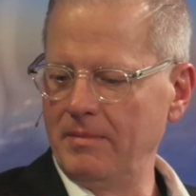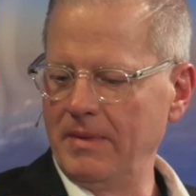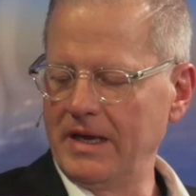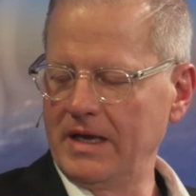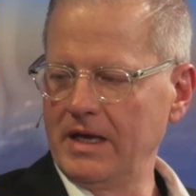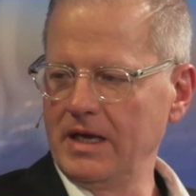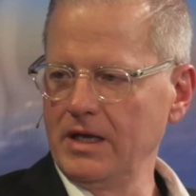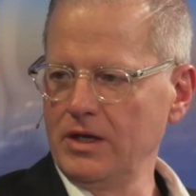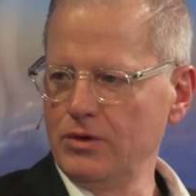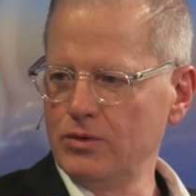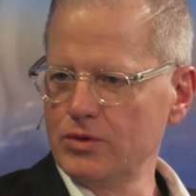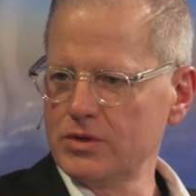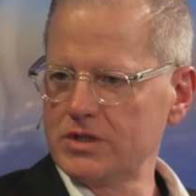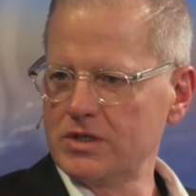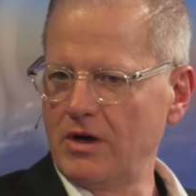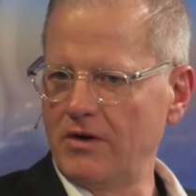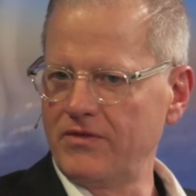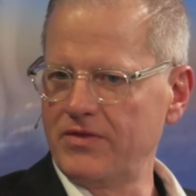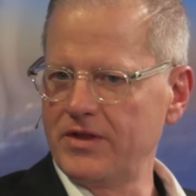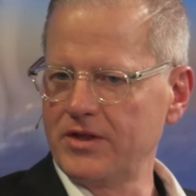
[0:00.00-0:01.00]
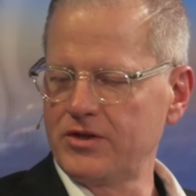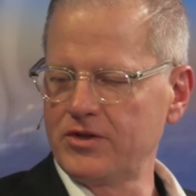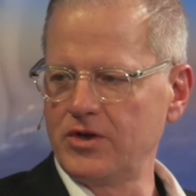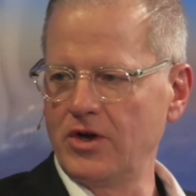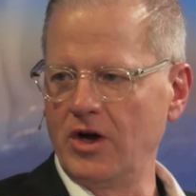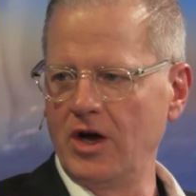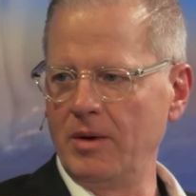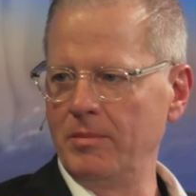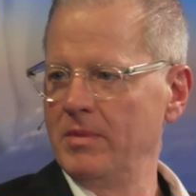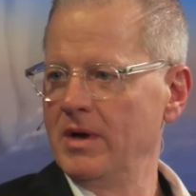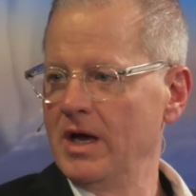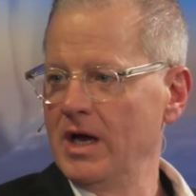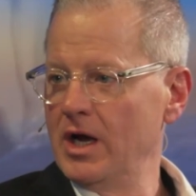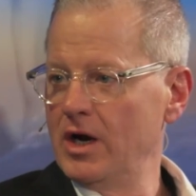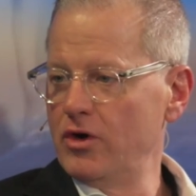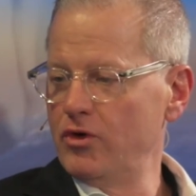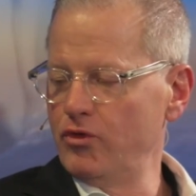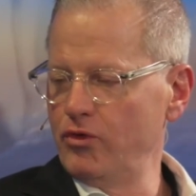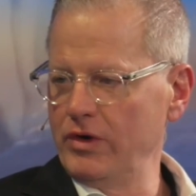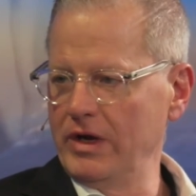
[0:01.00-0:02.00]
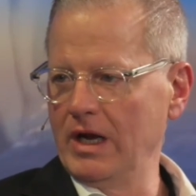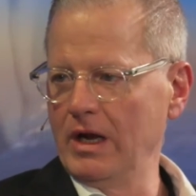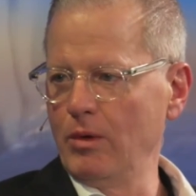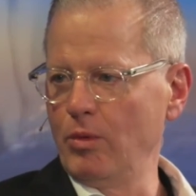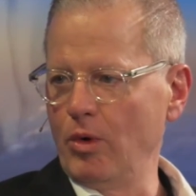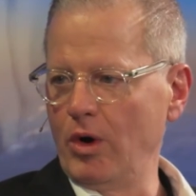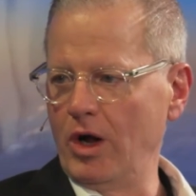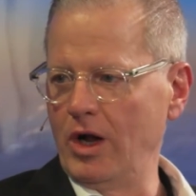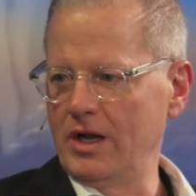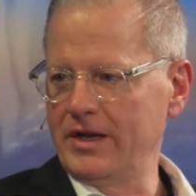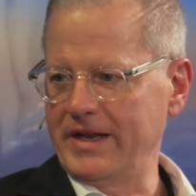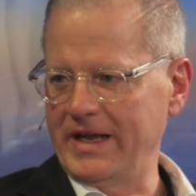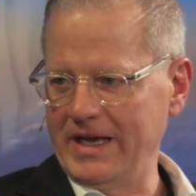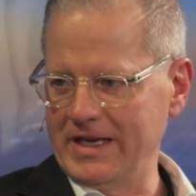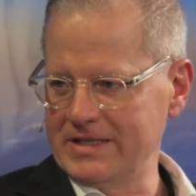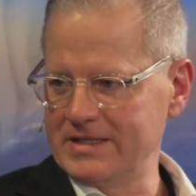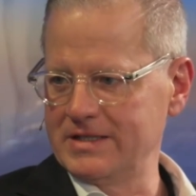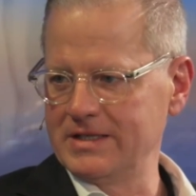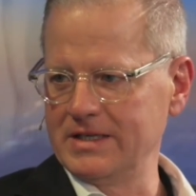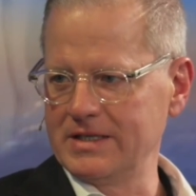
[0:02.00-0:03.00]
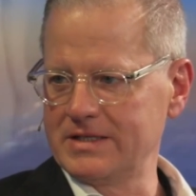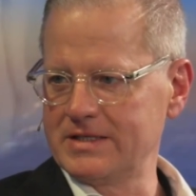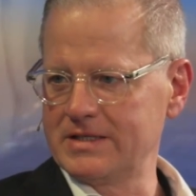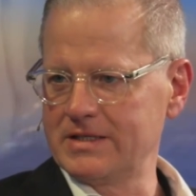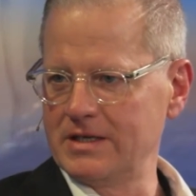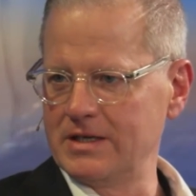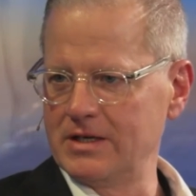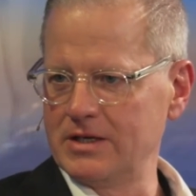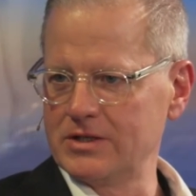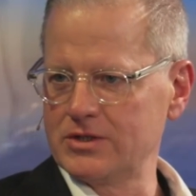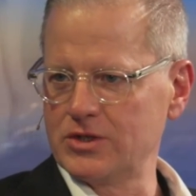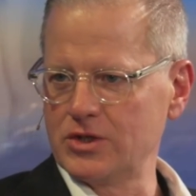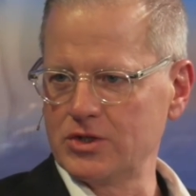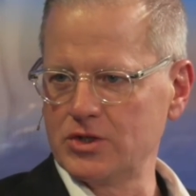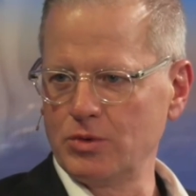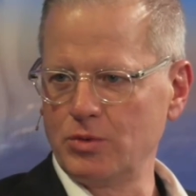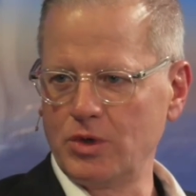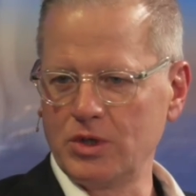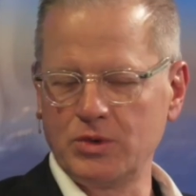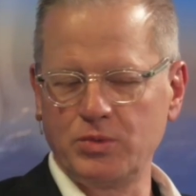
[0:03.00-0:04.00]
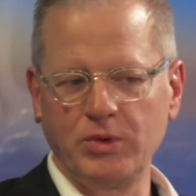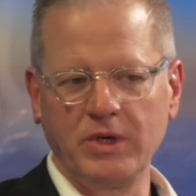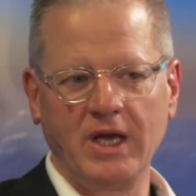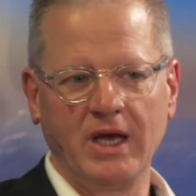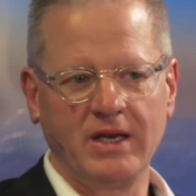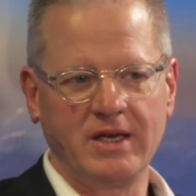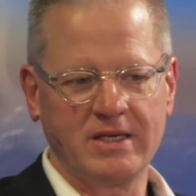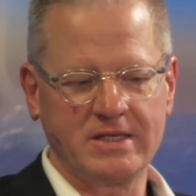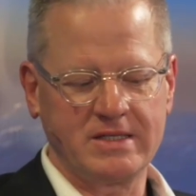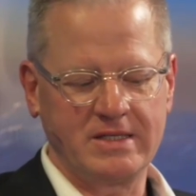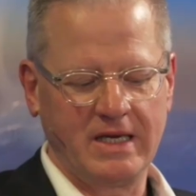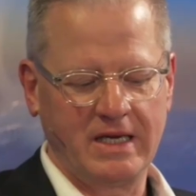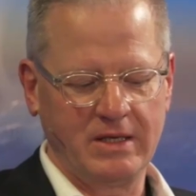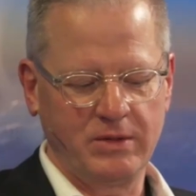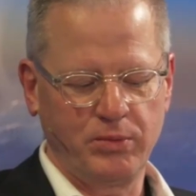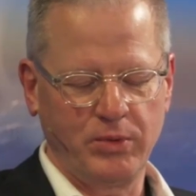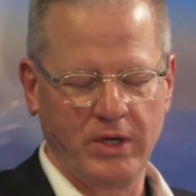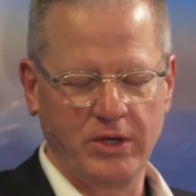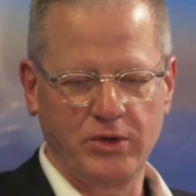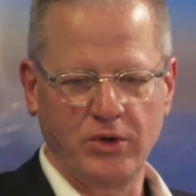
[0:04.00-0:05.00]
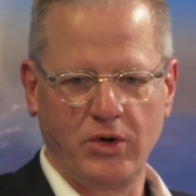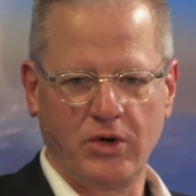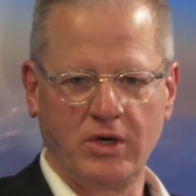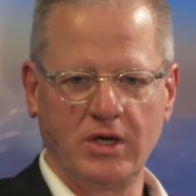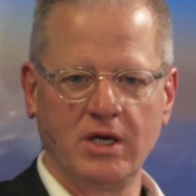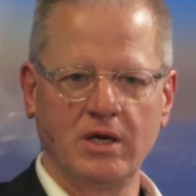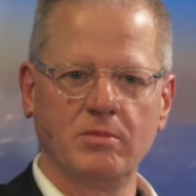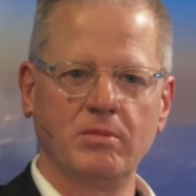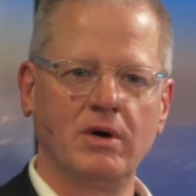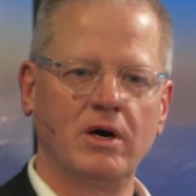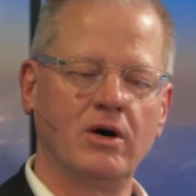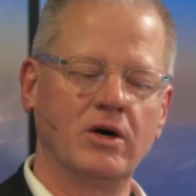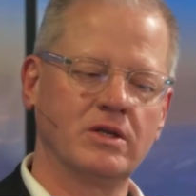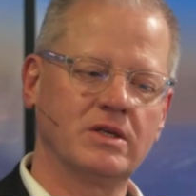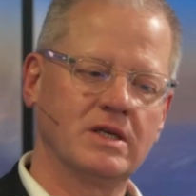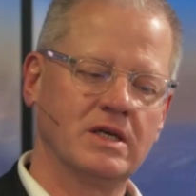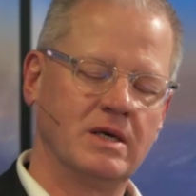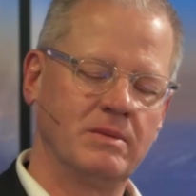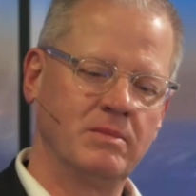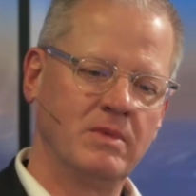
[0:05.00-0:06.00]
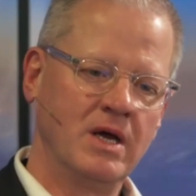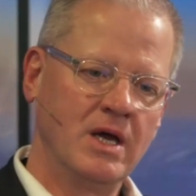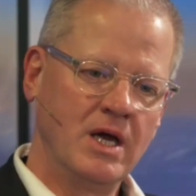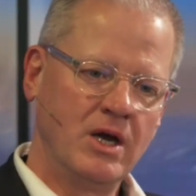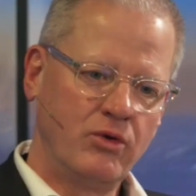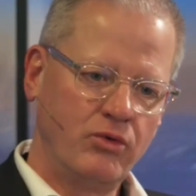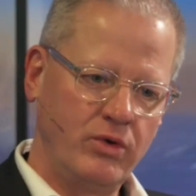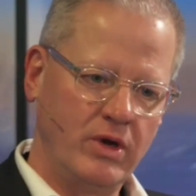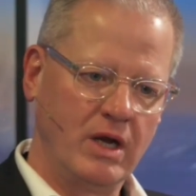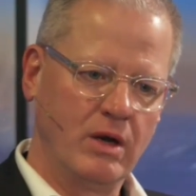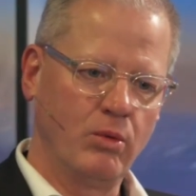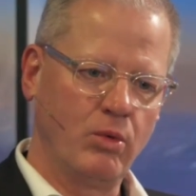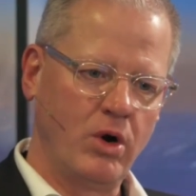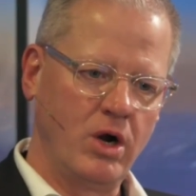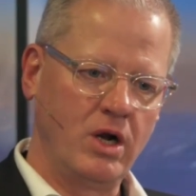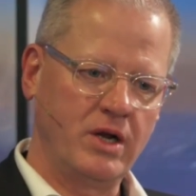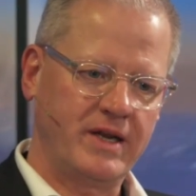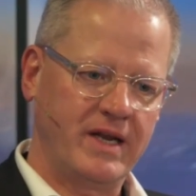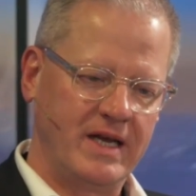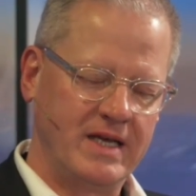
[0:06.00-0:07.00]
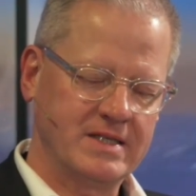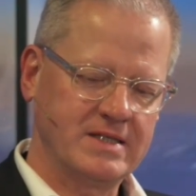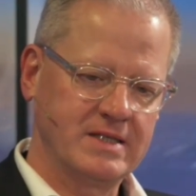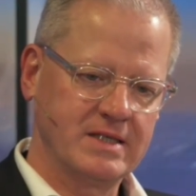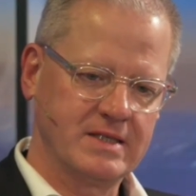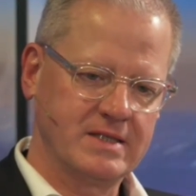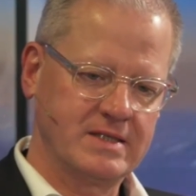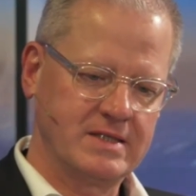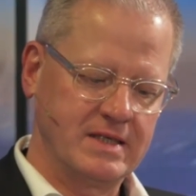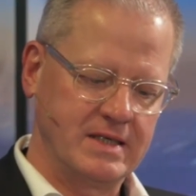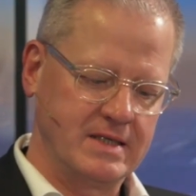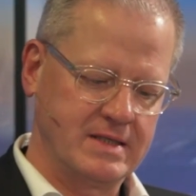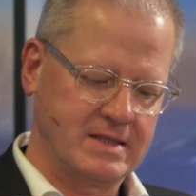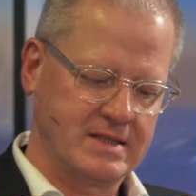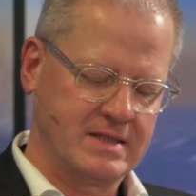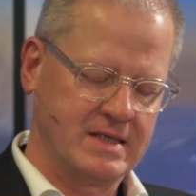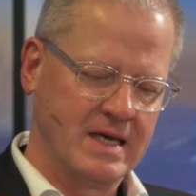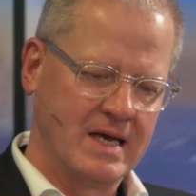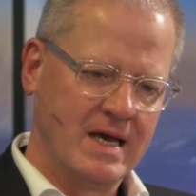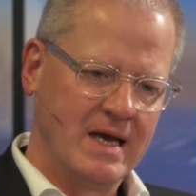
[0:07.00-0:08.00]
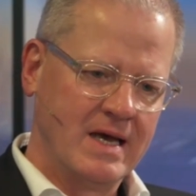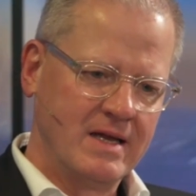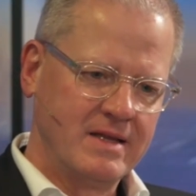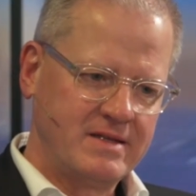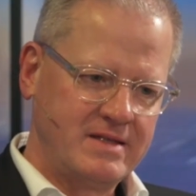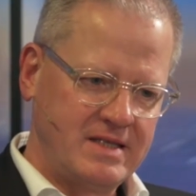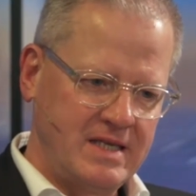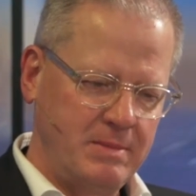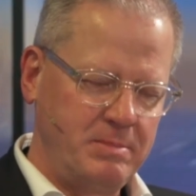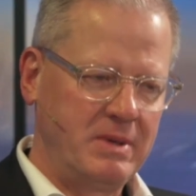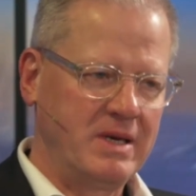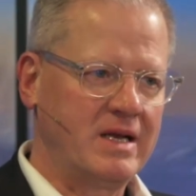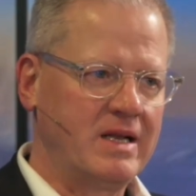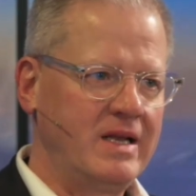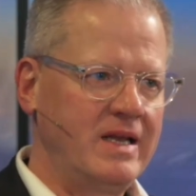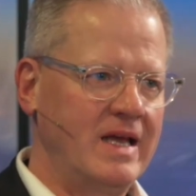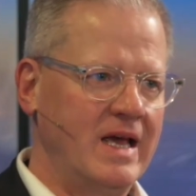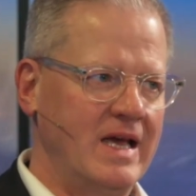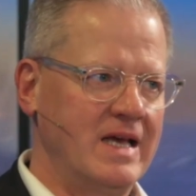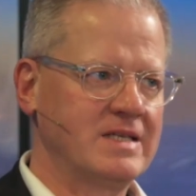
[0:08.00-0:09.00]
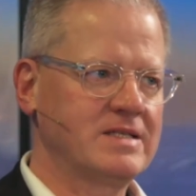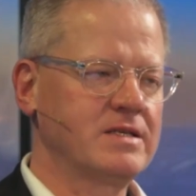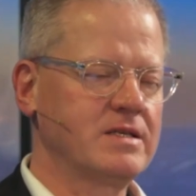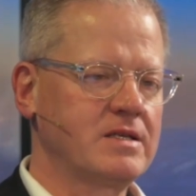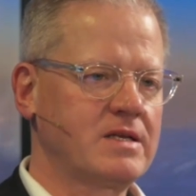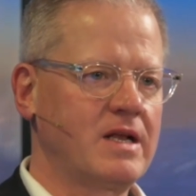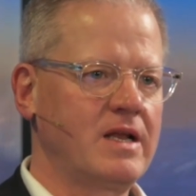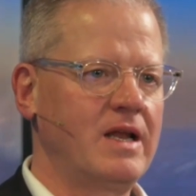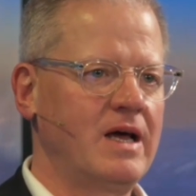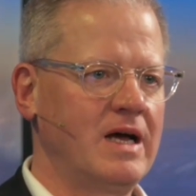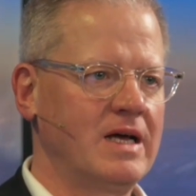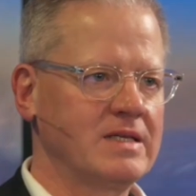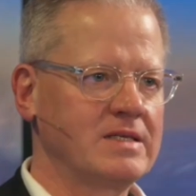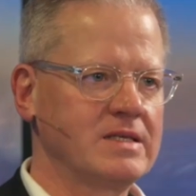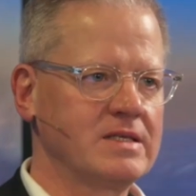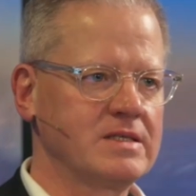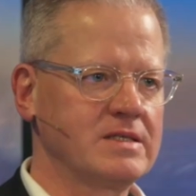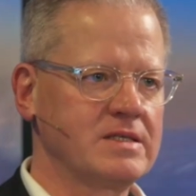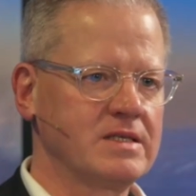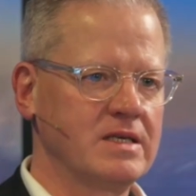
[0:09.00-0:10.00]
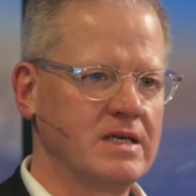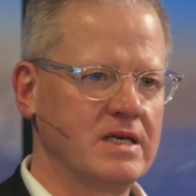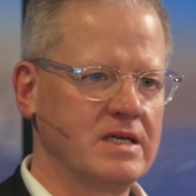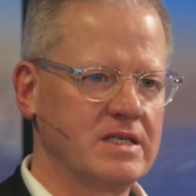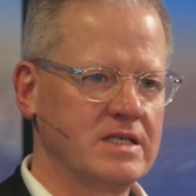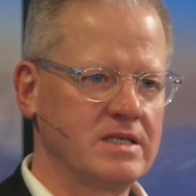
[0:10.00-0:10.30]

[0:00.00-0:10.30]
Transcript: making use of the term real-world assets. So what we understand when talking about real-world assets is typically asset classes,